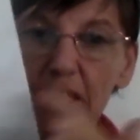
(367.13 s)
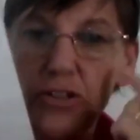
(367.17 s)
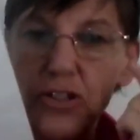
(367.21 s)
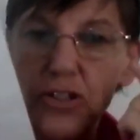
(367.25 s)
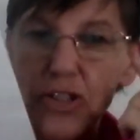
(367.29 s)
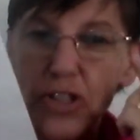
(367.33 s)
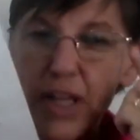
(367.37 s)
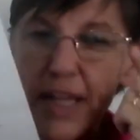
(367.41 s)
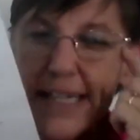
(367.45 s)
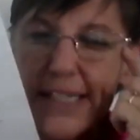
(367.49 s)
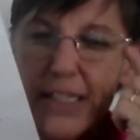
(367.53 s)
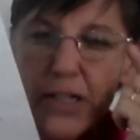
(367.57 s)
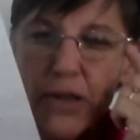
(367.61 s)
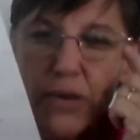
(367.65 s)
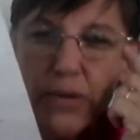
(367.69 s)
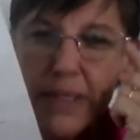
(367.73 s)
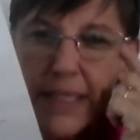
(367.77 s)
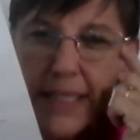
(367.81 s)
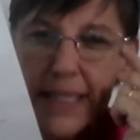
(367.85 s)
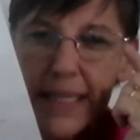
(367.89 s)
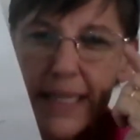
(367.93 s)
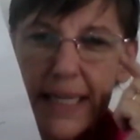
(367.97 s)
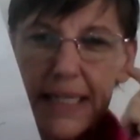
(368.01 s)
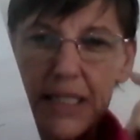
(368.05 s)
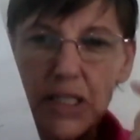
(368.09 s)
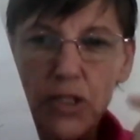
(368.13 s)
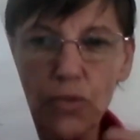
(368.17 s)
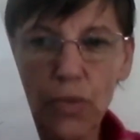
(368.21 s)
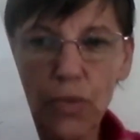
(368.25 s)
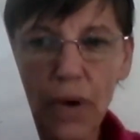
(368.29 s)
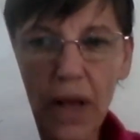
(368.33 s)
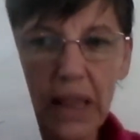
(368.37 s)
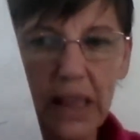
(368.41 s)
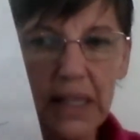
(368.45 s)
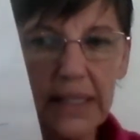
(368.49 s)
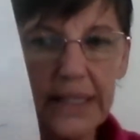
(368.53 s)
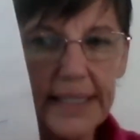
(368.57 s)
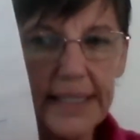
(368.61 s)
so they don't see as
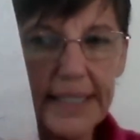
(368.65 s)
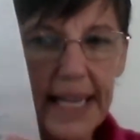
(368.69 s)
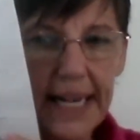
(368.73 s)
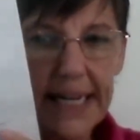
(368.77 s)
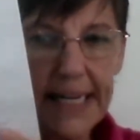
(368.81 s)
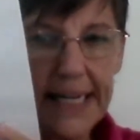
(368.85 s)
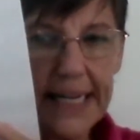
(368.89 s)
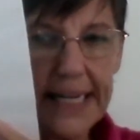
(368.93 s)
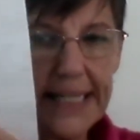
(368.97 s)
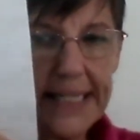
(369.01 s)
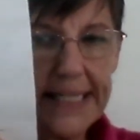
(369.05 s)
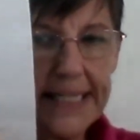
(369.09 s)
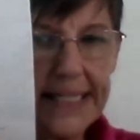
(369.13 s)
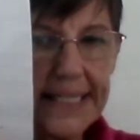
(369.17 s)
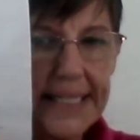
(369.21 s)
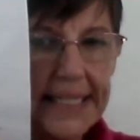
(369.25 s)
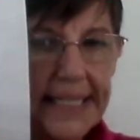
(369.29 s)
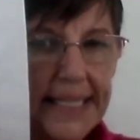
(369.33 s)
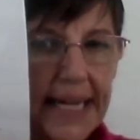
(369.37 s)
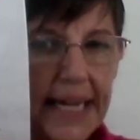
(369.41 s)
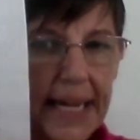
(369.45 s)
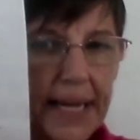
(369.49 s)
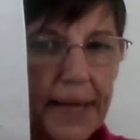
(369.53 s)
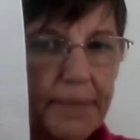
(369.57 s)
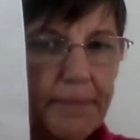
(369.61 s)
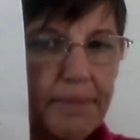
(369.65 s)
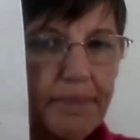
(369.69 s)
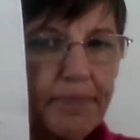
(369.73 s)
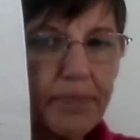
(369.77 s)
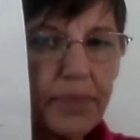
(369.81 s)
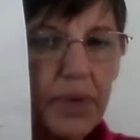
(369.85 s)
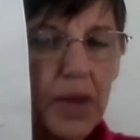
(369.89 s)
well as they need to see.